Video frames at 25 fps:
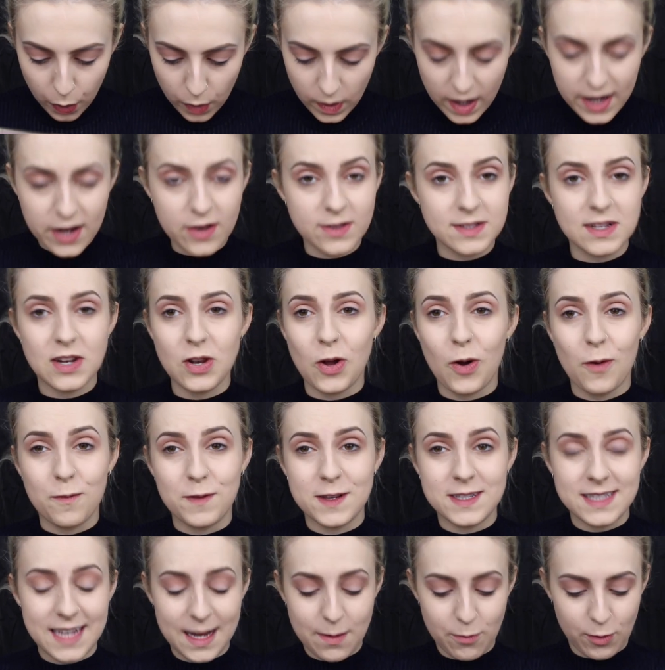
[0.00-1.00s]
I use a lot of
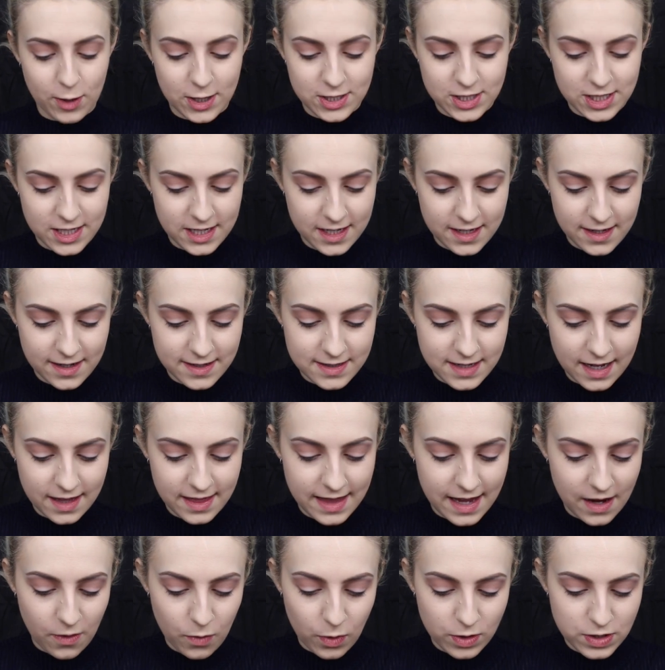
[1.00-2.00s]
the same brushes. I
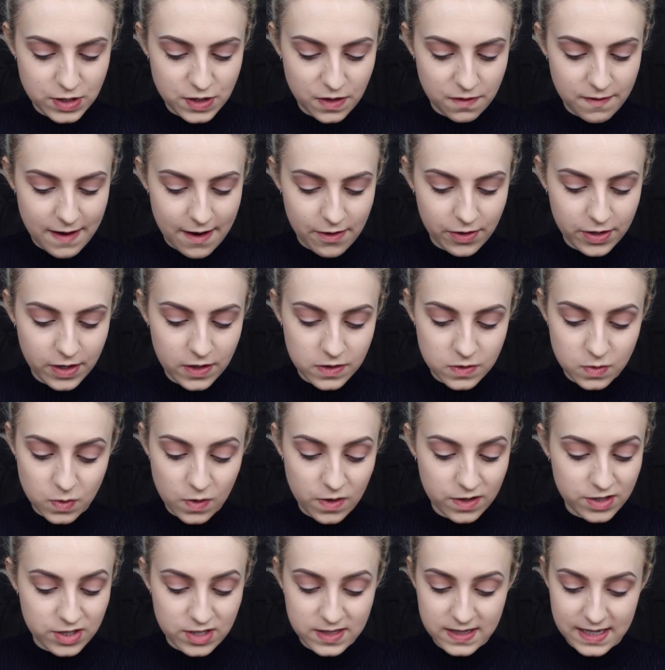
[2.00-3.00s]
think once you found a good
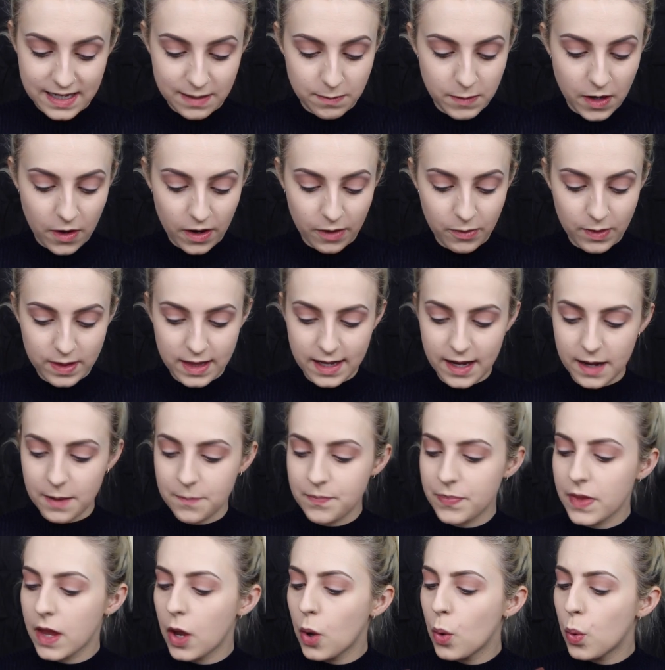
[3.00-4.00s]
one, just keep going with it.
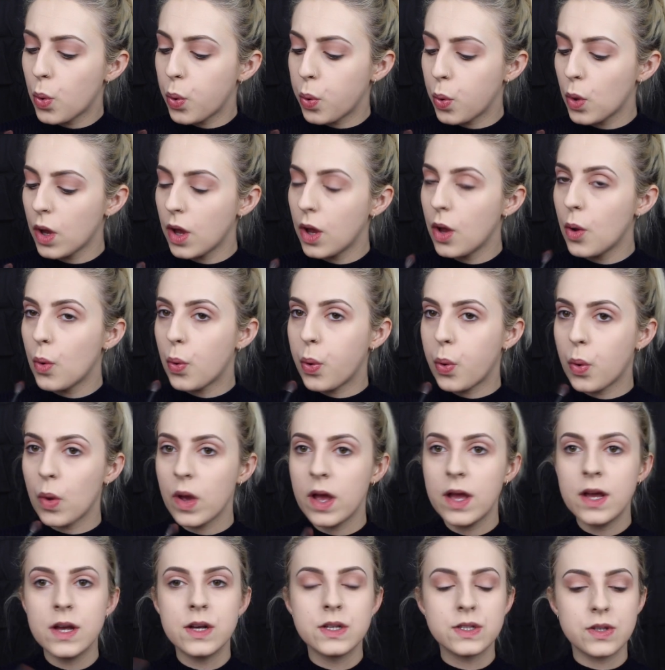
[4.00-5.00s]

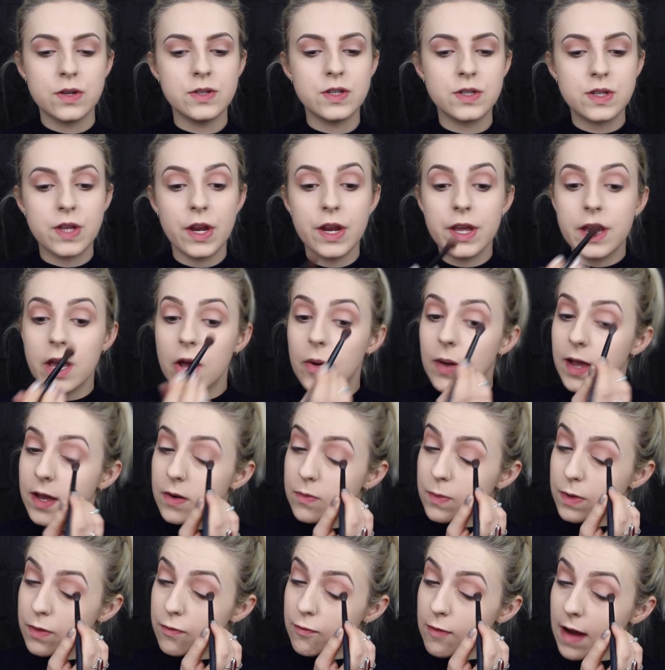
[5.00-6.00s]
So I'm just going to go
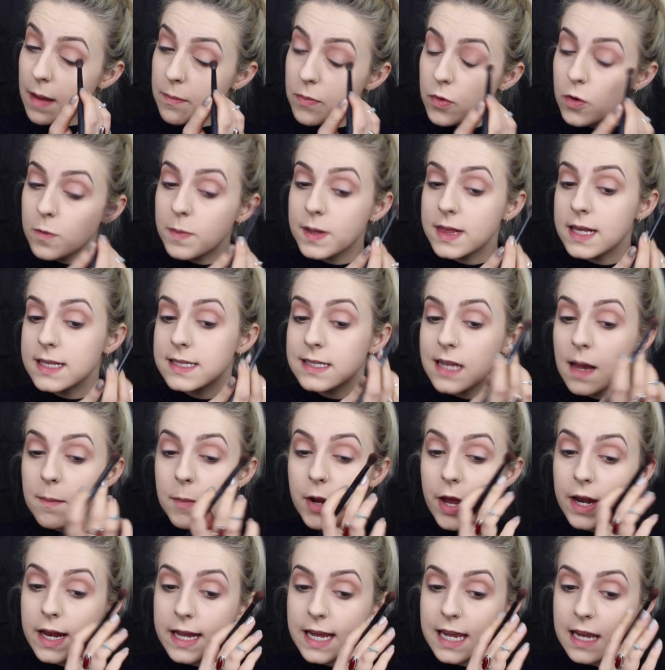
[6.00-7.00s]
in with Rebel, but this time
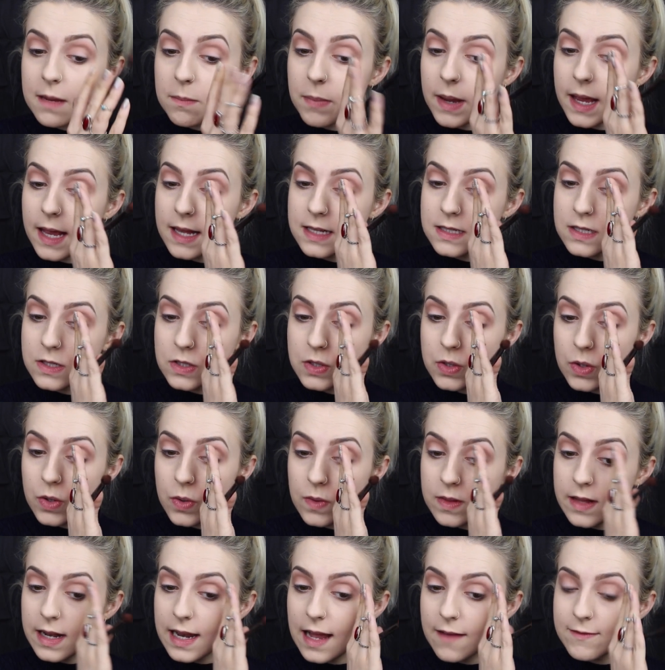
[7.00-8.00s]
I'm going to keep it to
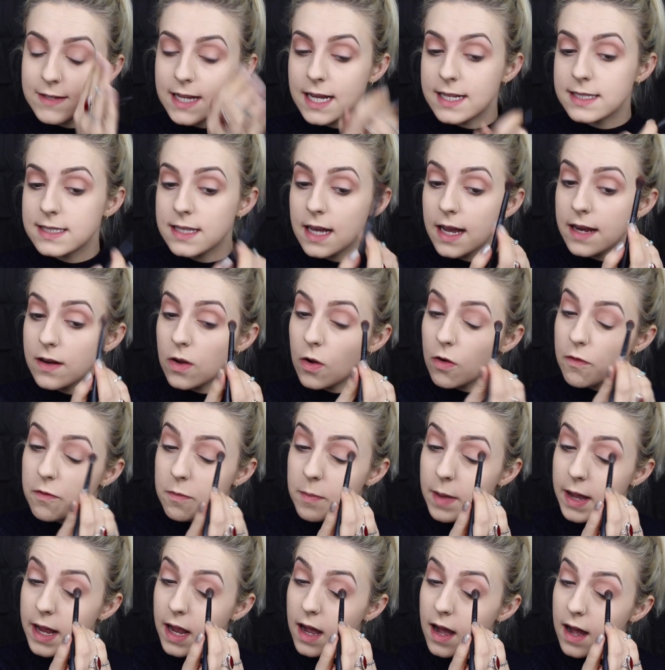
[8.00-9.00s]
the left-hand side of
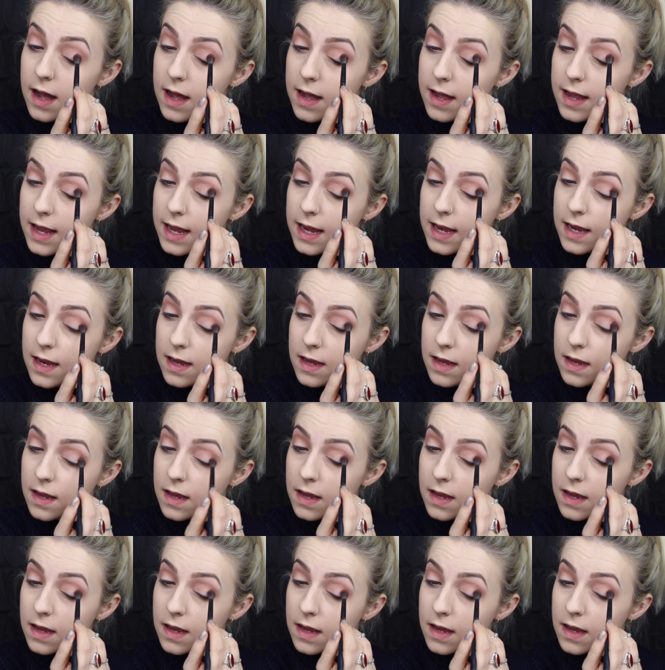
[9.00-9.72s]
my eye.